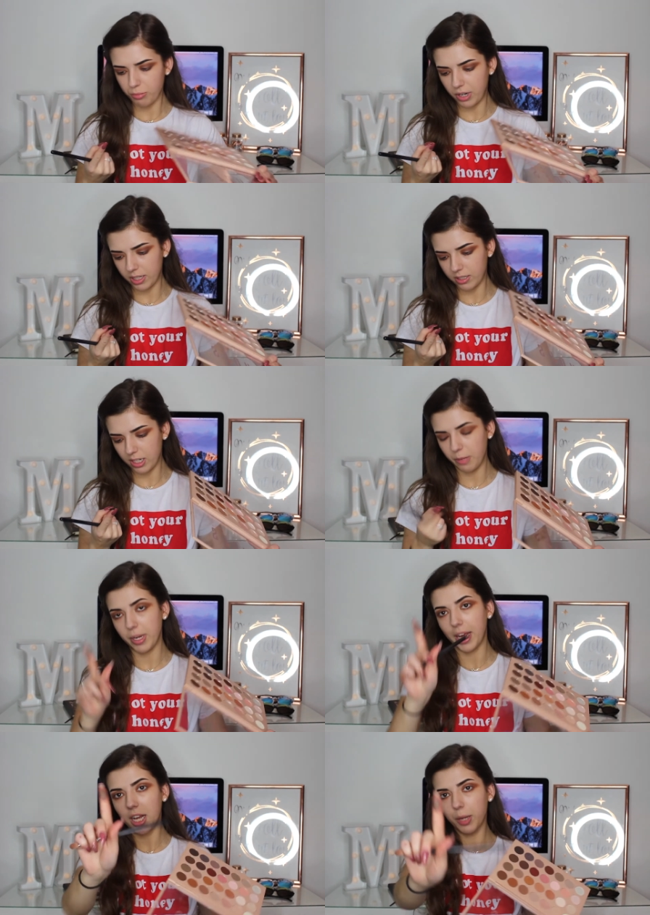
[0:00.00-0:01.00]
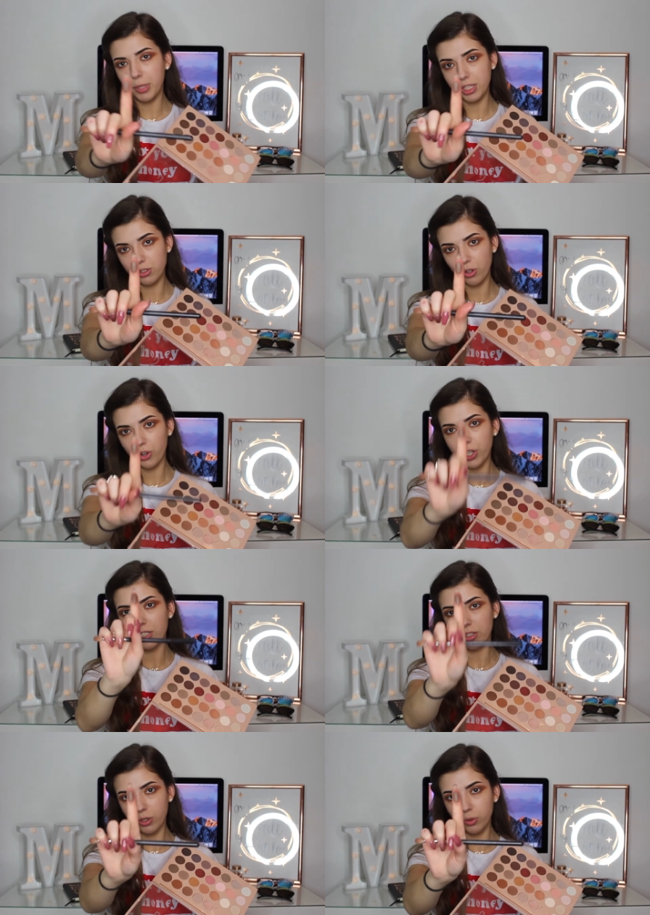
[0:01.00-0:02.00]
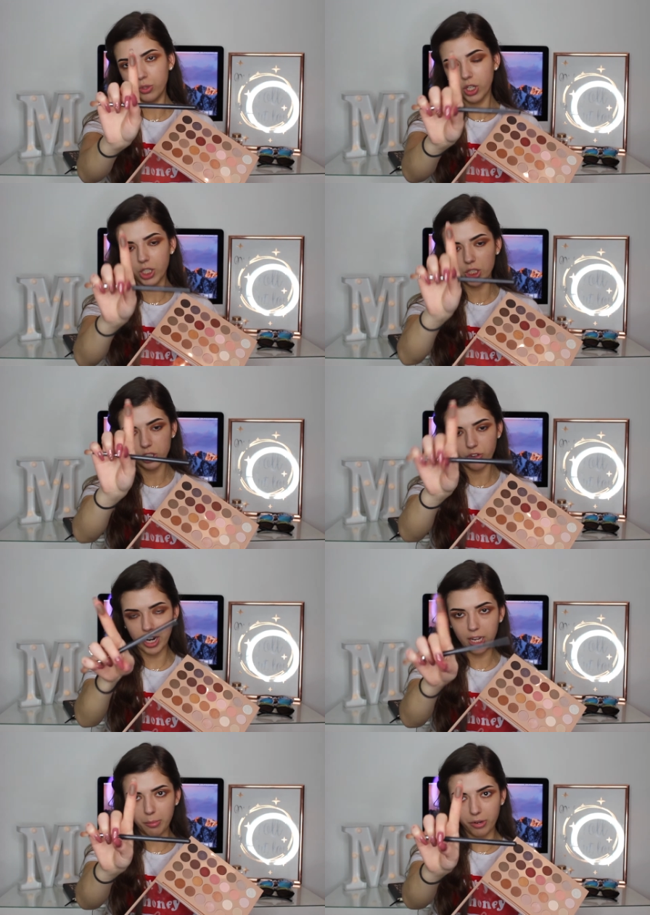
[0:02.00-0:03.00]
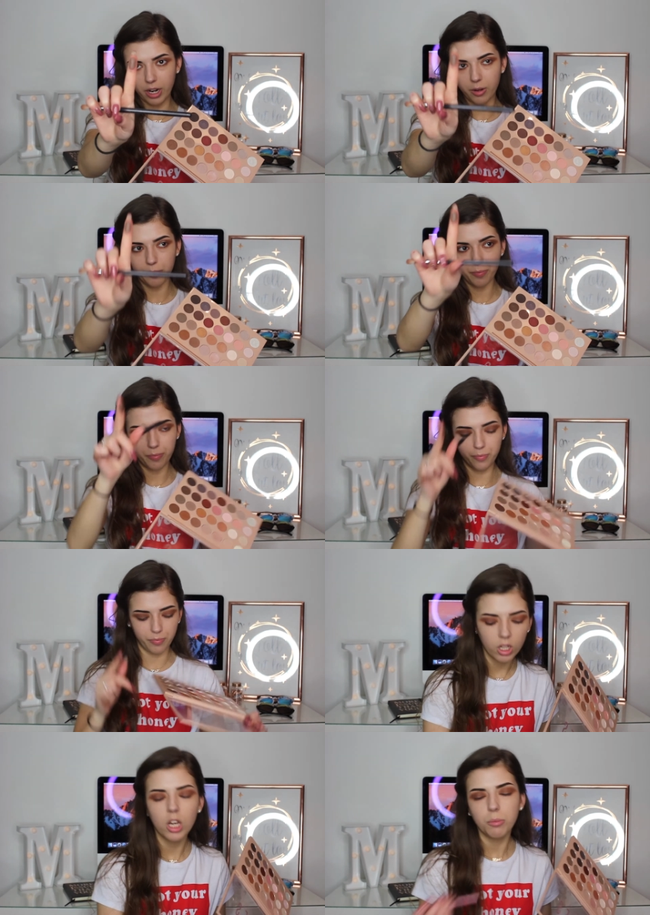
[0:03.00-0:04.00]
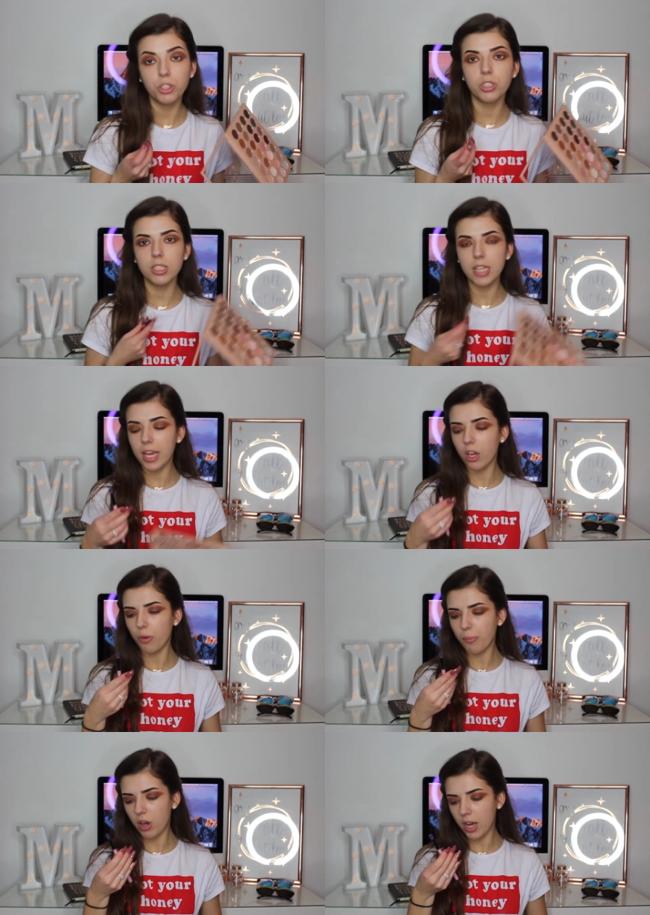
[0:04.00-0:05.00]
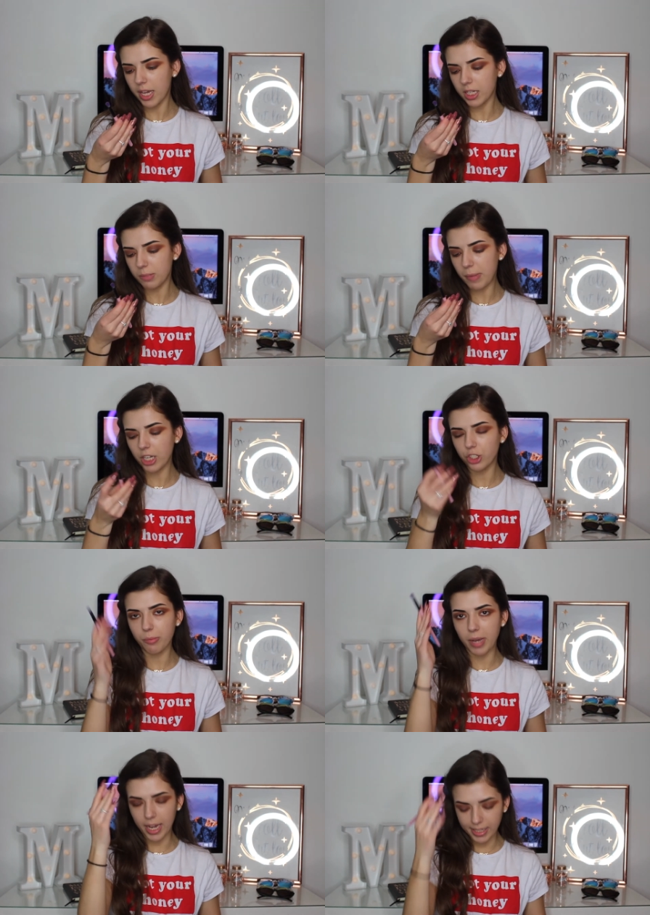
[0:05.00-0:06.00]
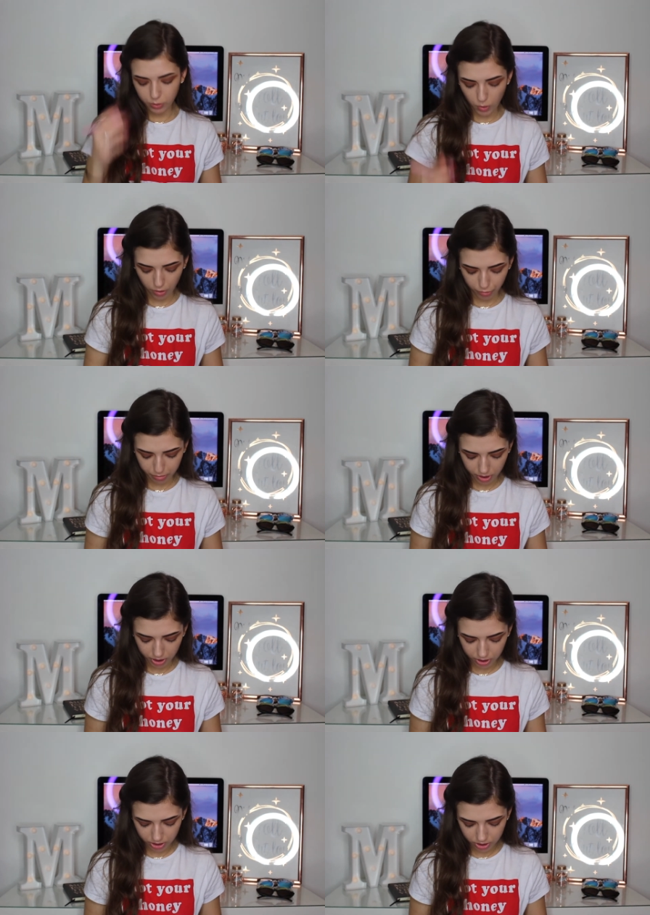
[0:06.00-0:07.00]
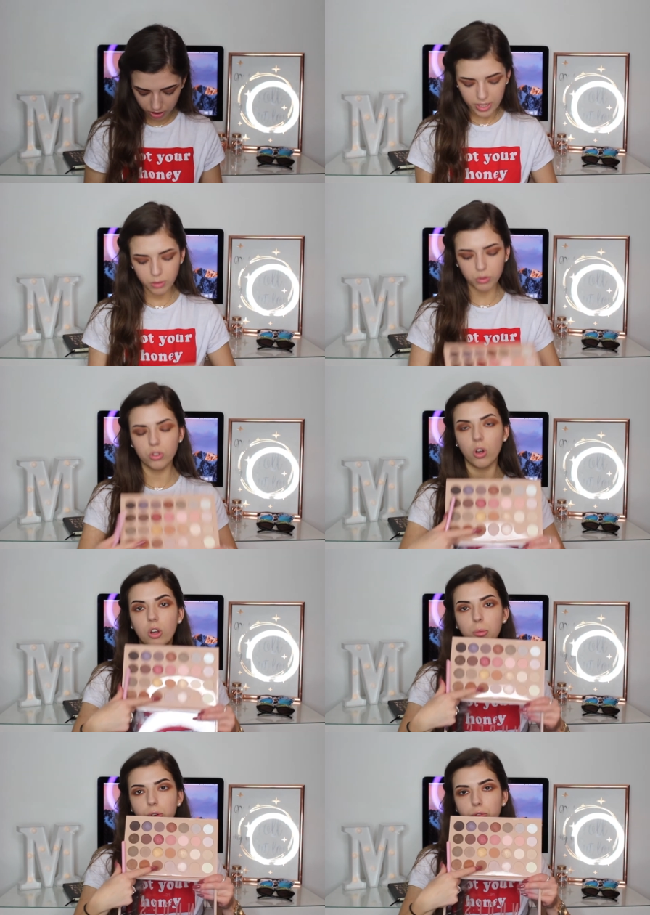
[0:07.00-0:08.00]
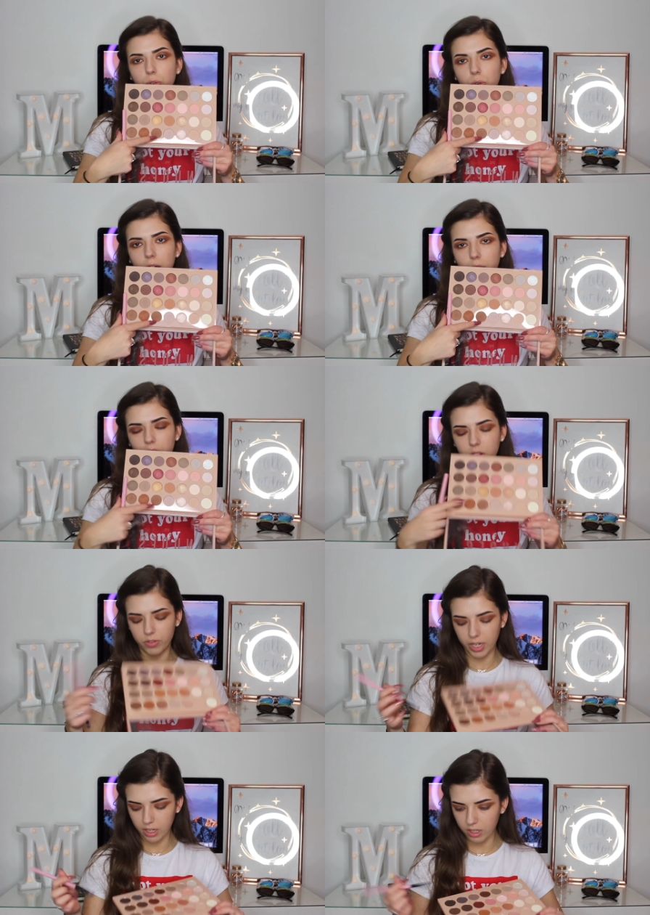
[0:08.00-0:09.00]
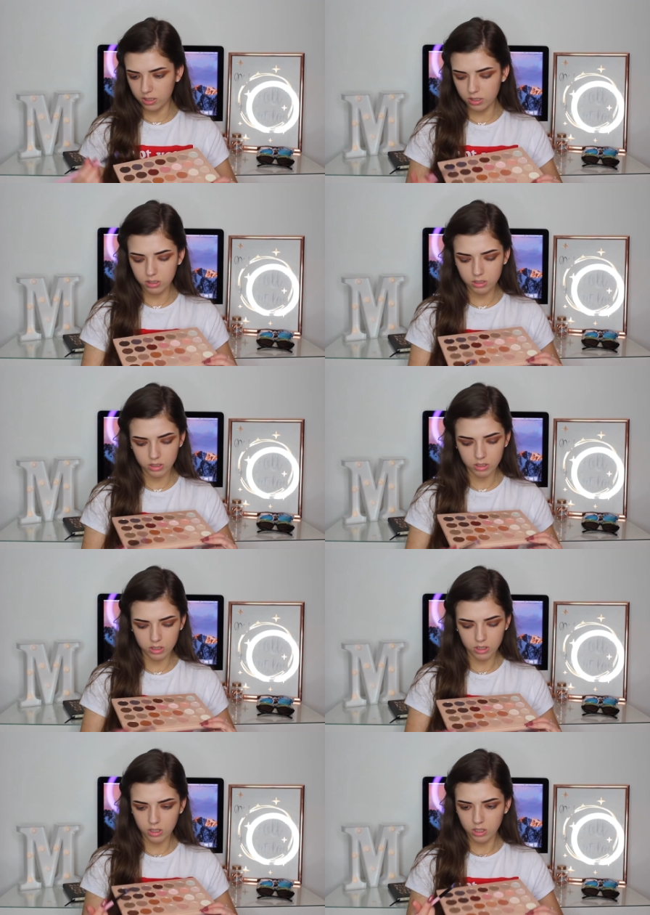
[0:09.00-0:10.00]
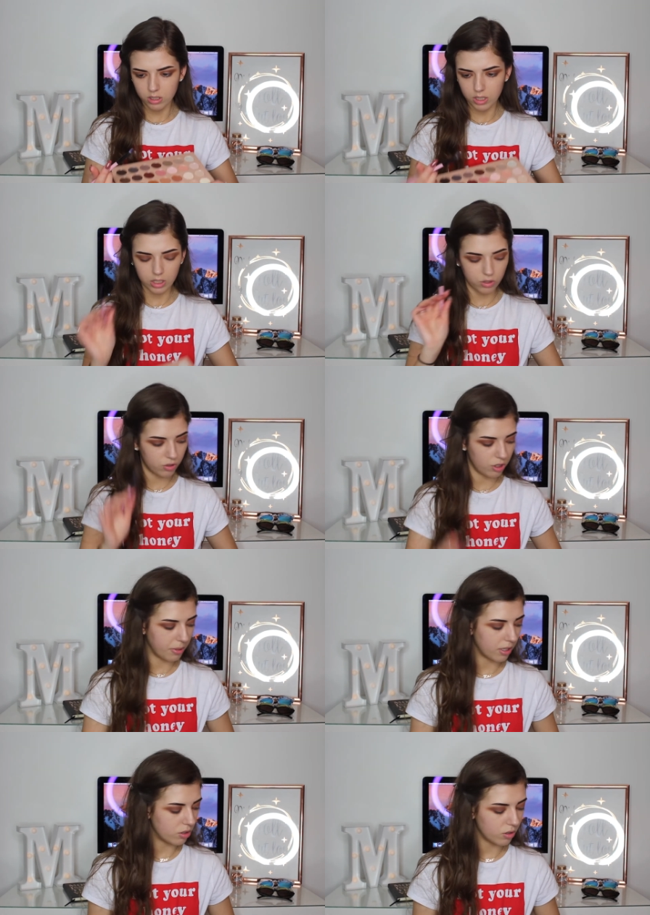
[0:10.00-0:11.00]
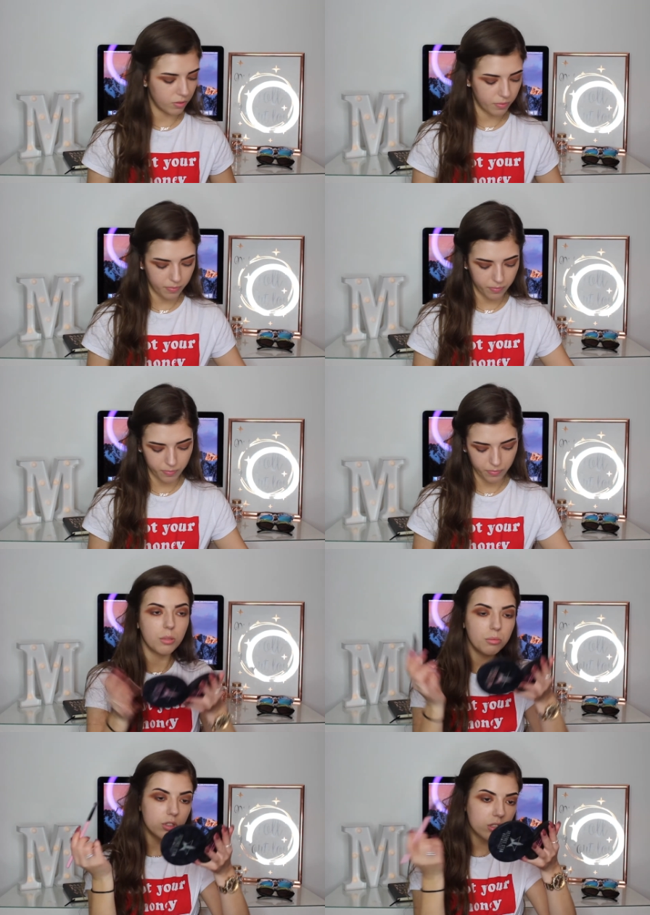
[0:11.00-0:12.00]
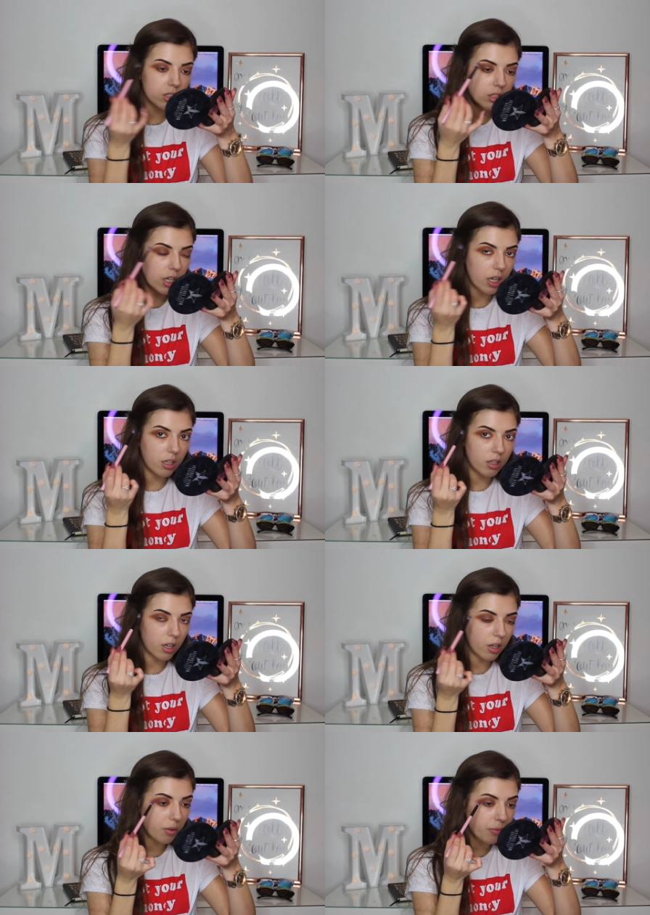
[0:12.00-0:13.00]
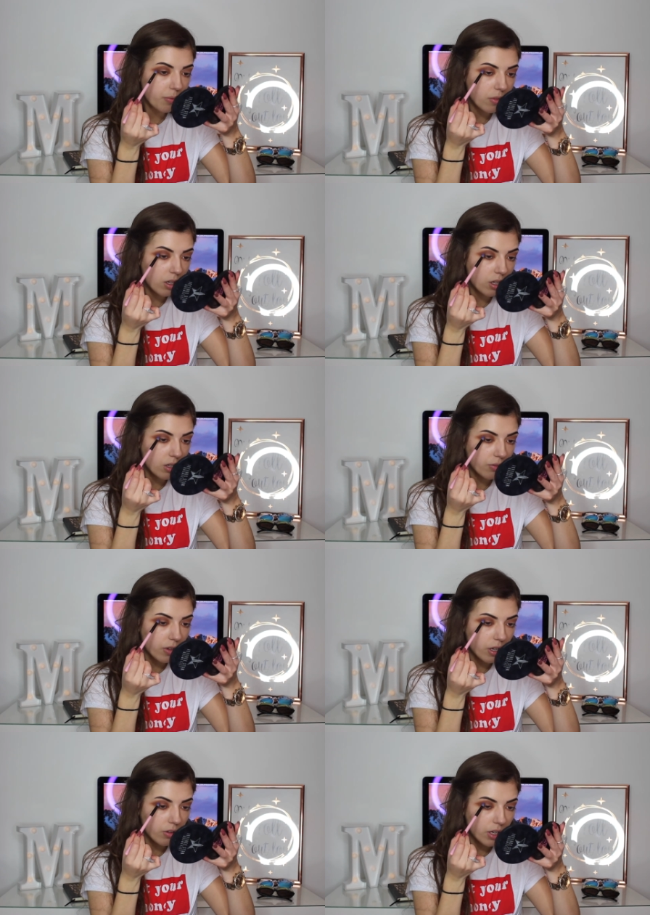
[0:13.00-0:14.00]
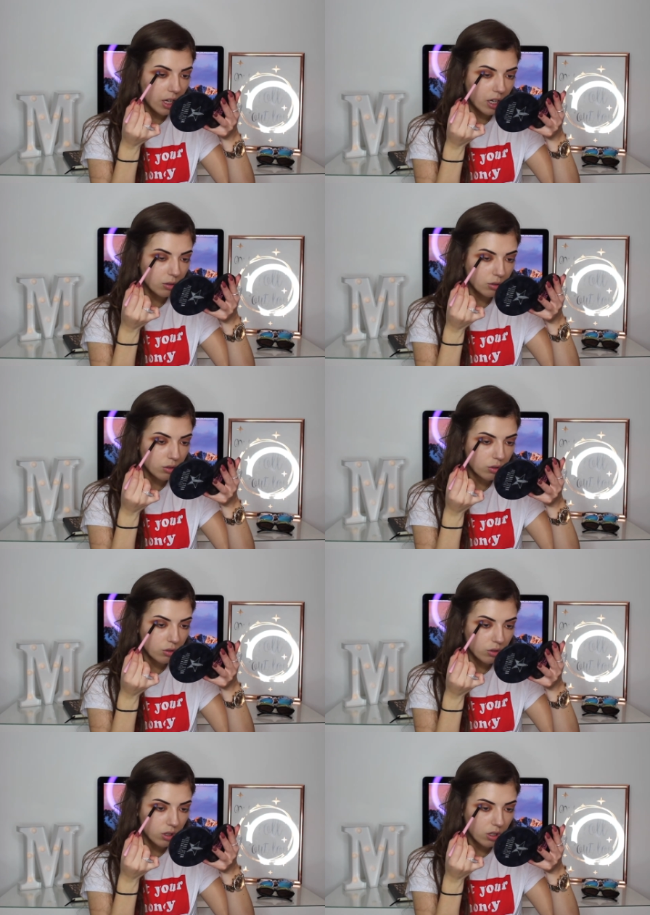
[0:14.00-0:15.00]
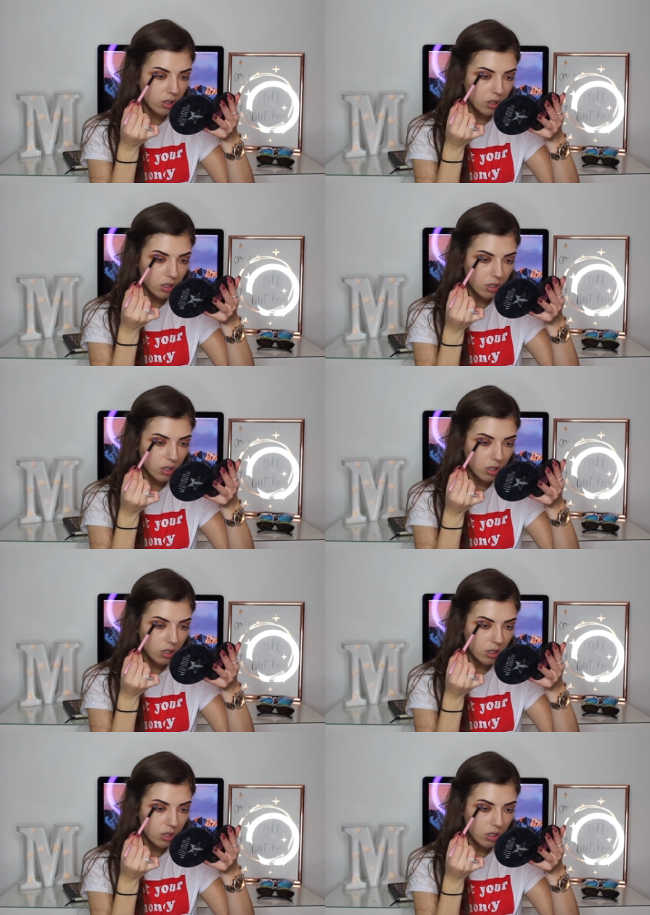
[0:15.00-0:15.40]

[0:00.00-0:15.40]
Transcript: Practically black, but it's not. It's a cool toned grey brown. I'm just going to take it on my Spectrum A12 brush. This one's got a lot more fallout than the rest. That's not too bad at all. I'm just going to take that in the very outer corner